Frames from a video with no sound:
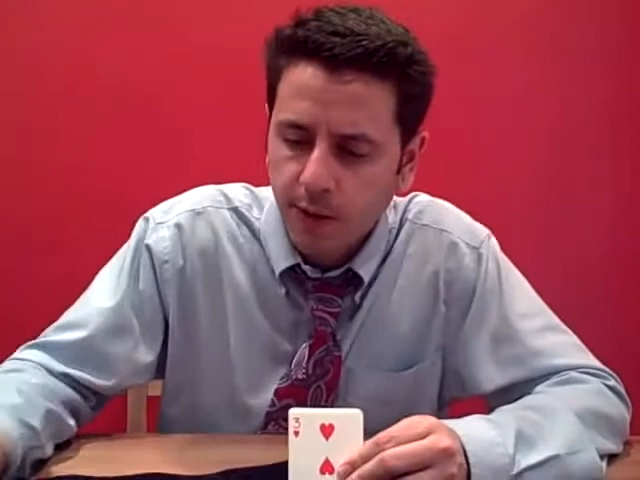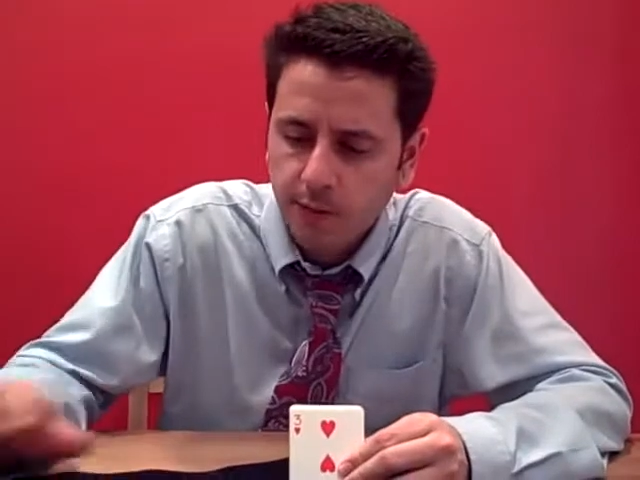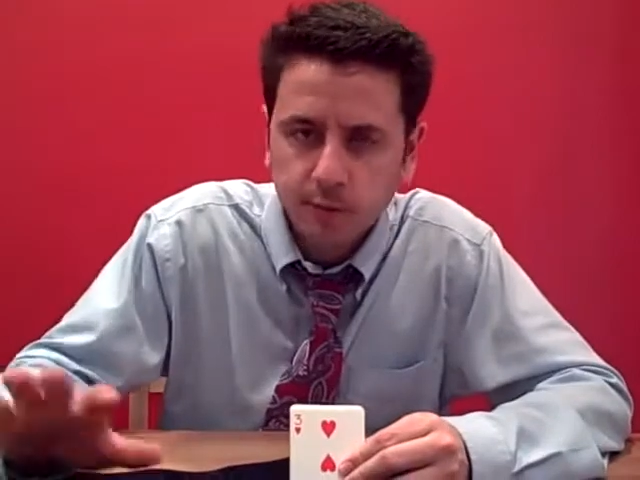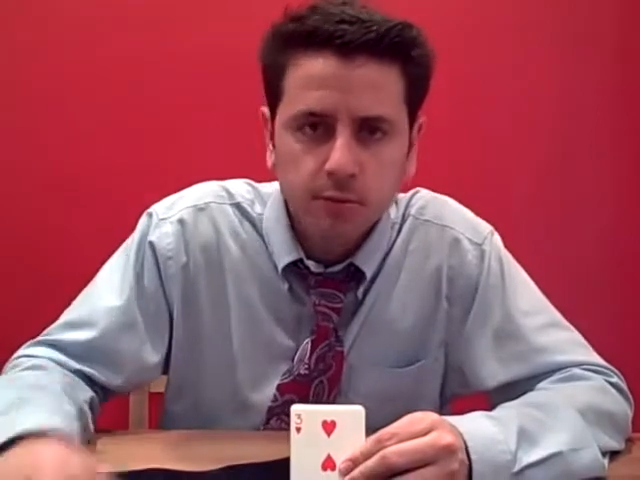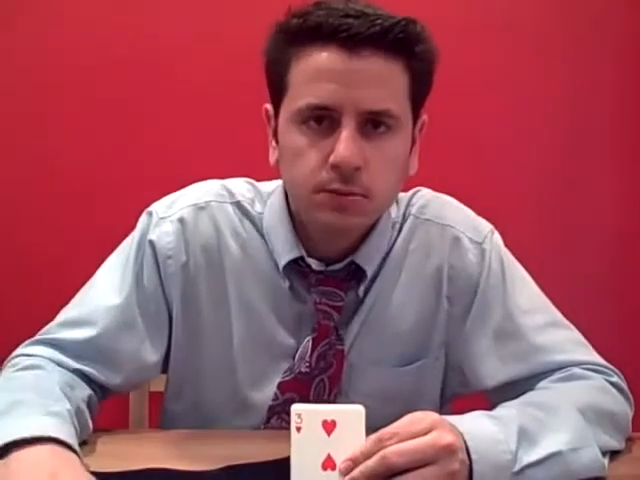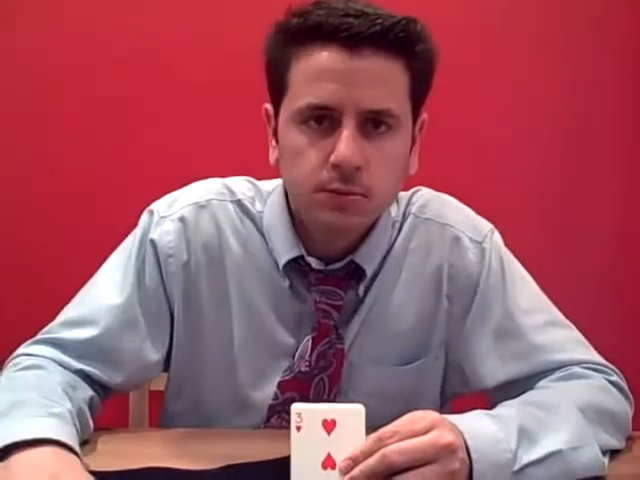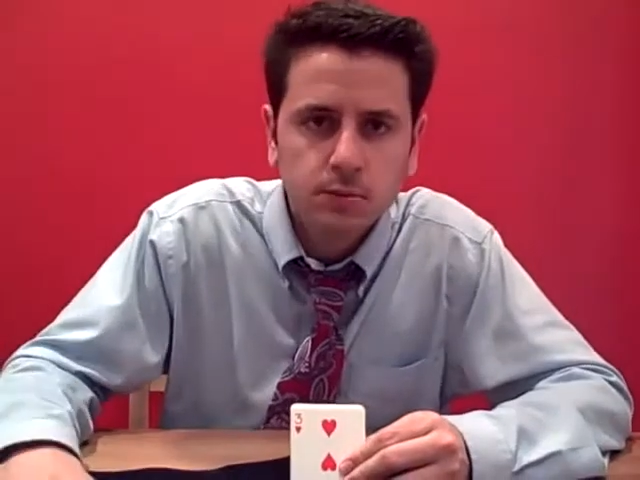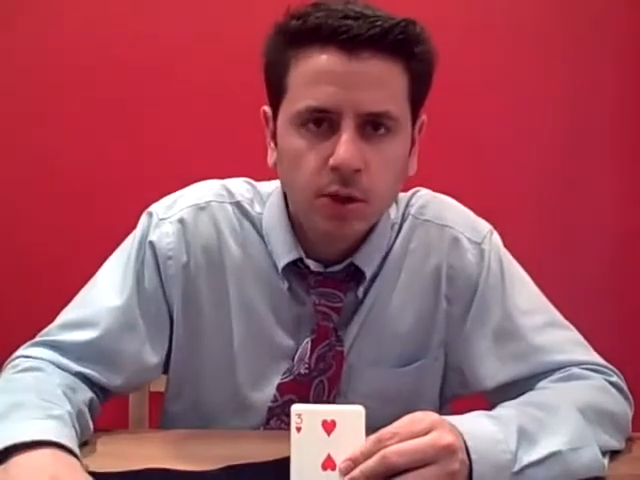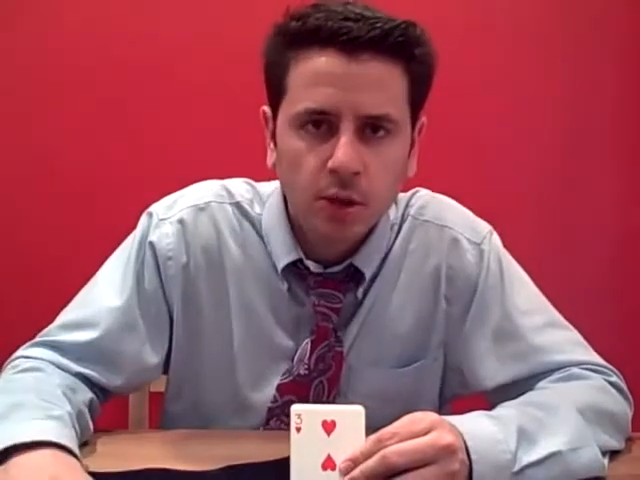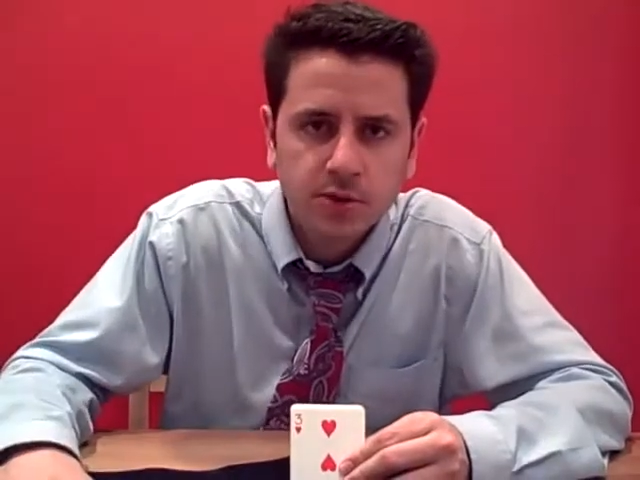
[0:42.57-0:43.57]
But
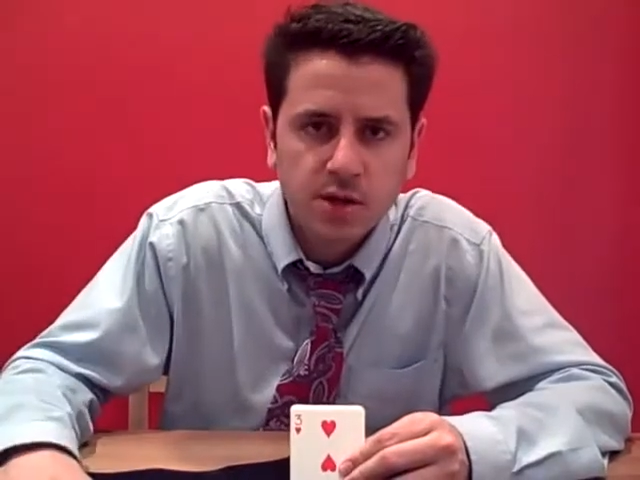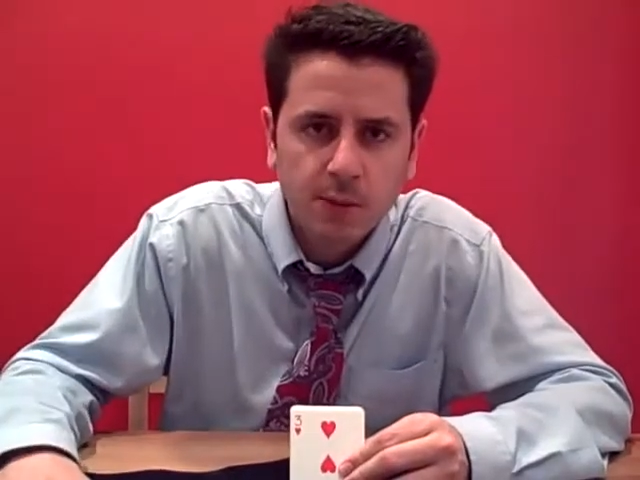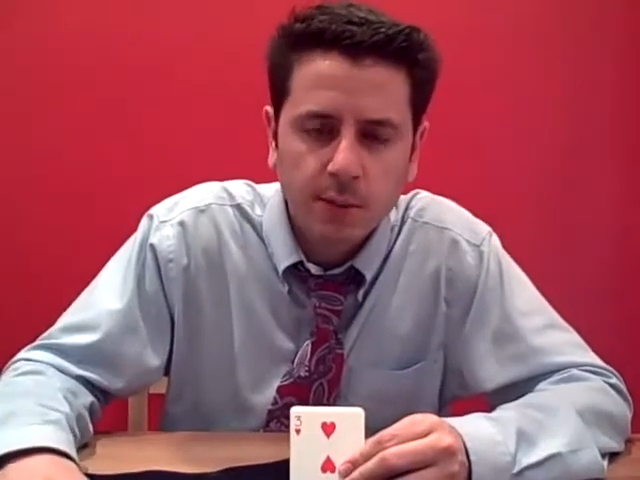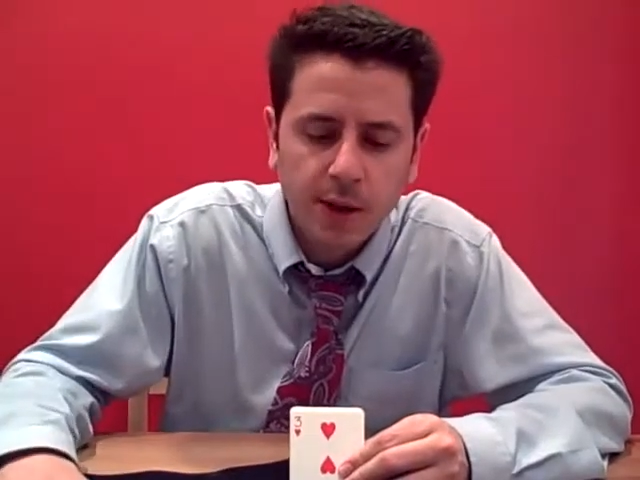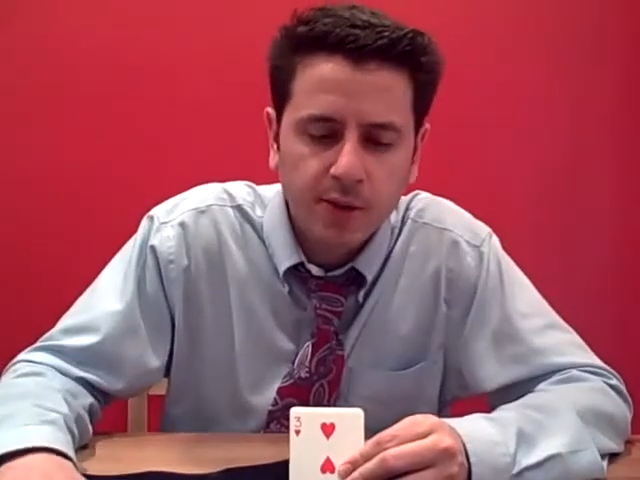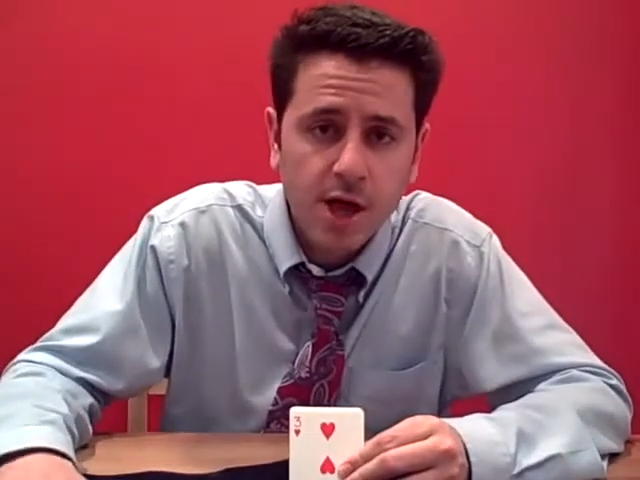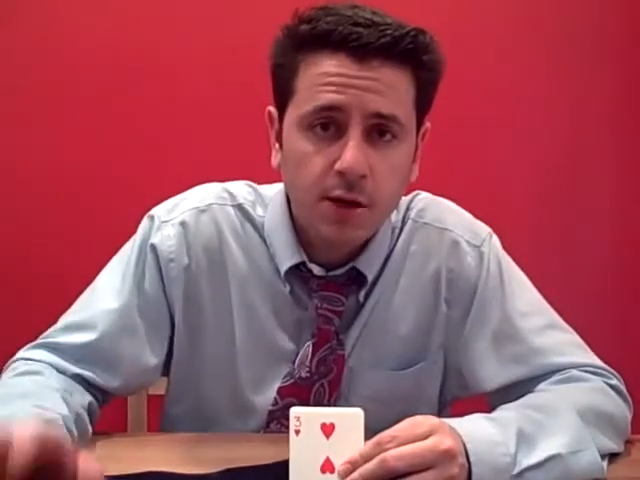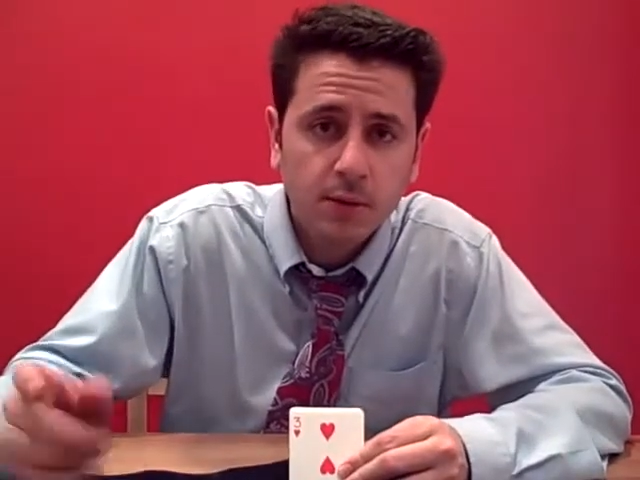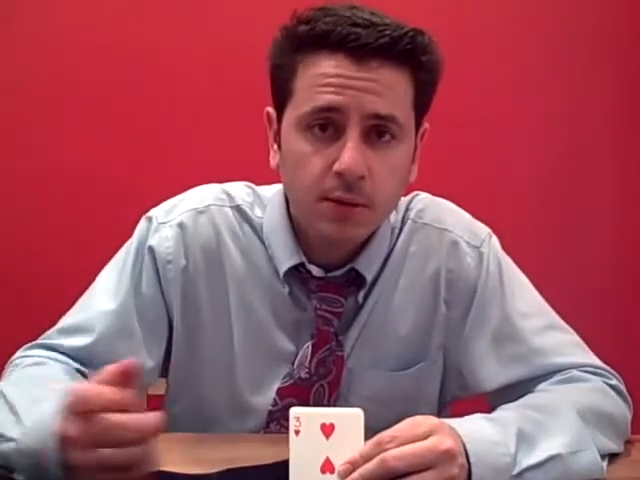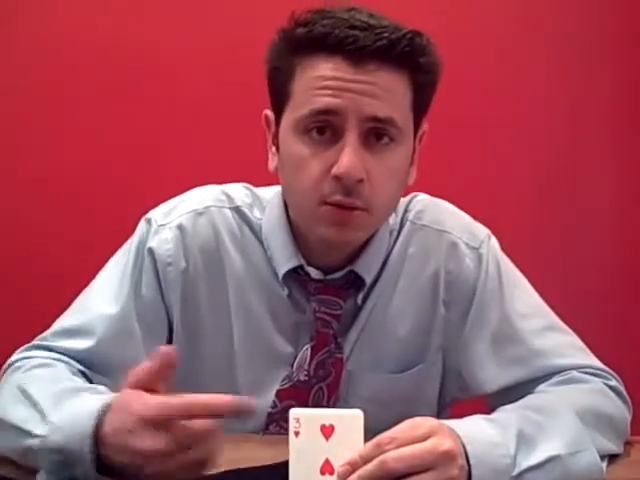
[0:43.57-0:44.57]
you don't tell them about
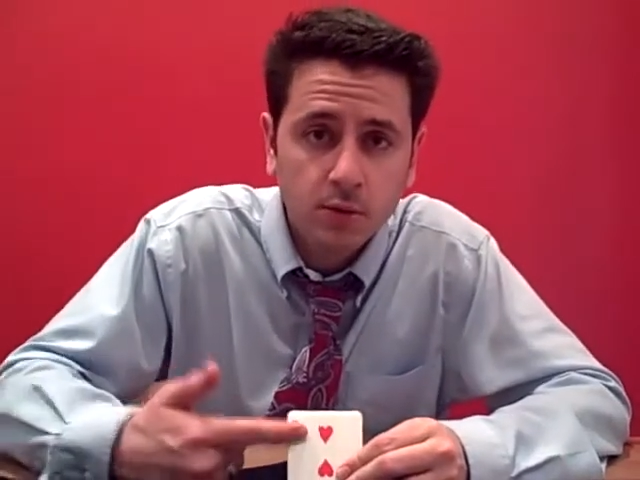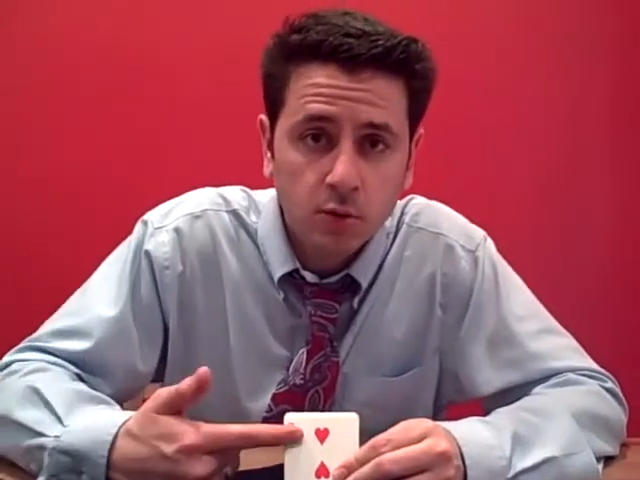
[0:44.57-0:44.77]
that,